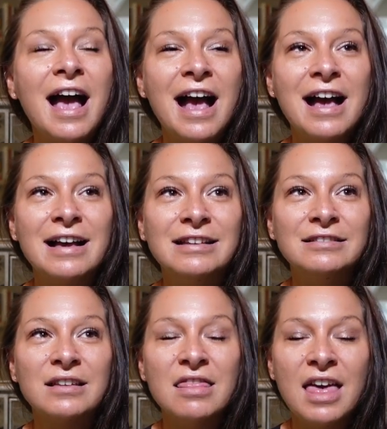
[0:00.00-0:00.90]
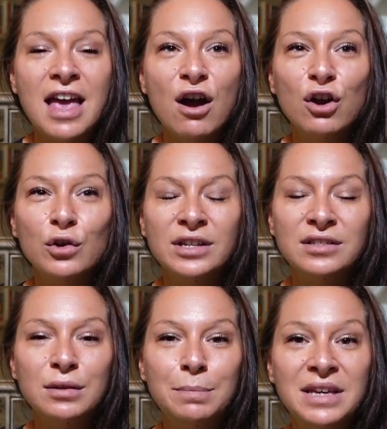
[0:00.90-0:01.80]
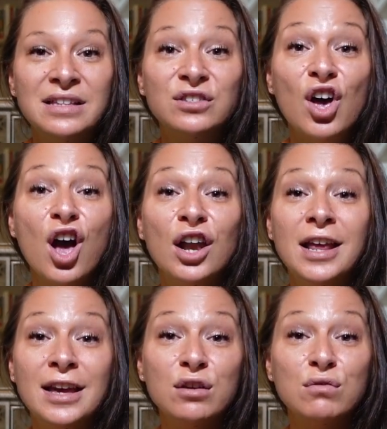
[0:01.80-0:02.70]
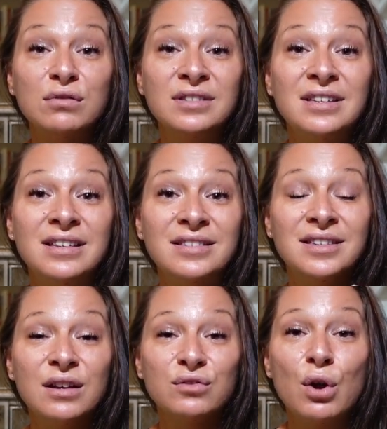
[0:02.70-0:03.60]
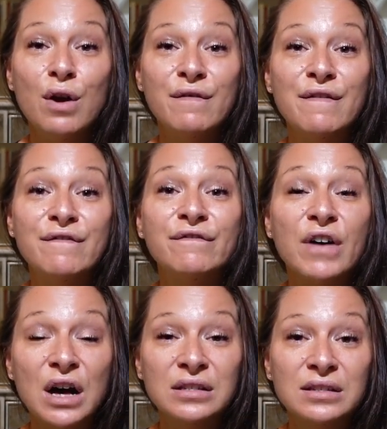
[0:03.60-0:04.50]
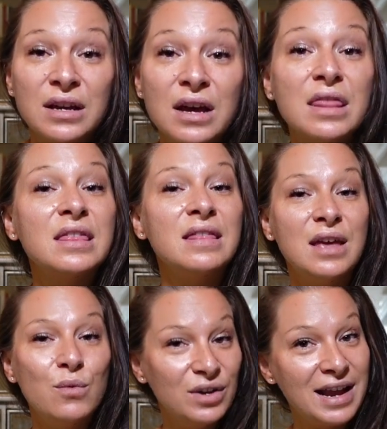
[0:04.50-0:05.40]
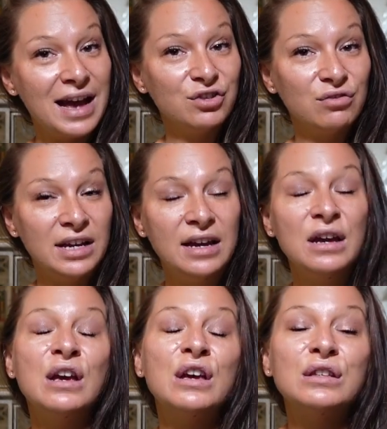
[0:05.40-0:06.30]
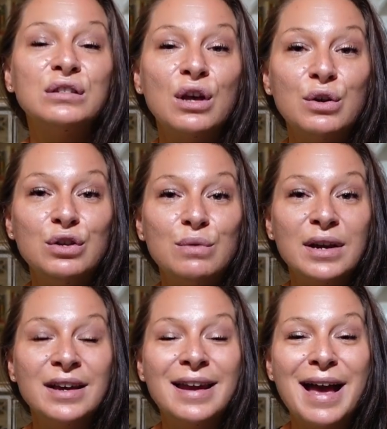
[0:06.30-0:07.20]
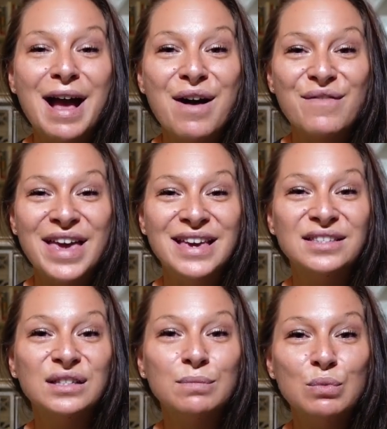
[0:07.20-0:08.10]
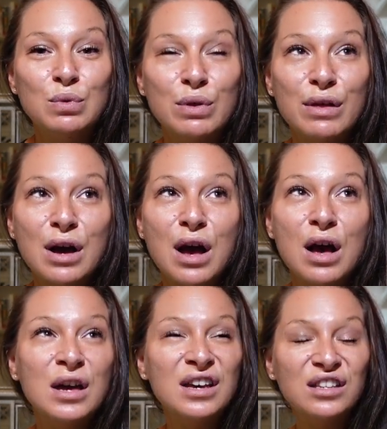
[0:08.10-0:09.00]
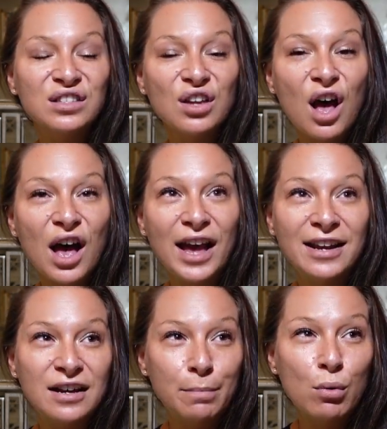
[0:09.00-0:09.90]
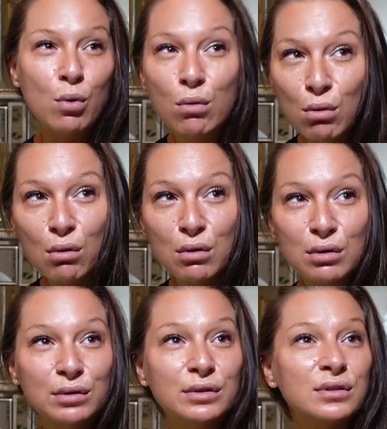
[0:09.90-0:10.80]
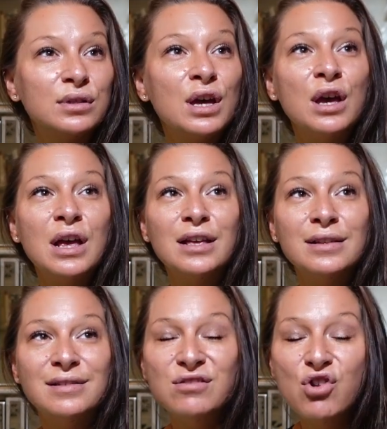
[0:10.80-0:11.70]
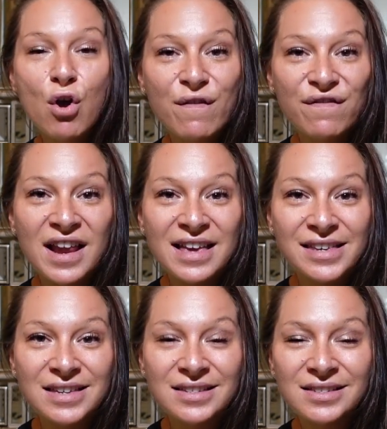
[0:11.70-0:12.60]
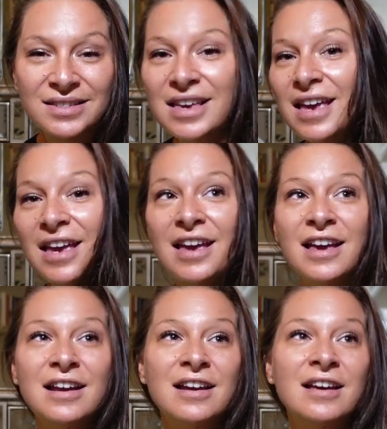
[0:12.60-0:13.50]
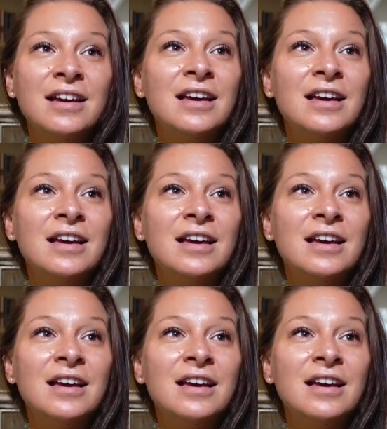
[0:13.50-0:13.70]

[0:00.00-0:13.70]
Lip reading: And they are going to be turning your skin cells over faster than they would naturally. So you are going to have a smoother, tighter pores, no flaky skin.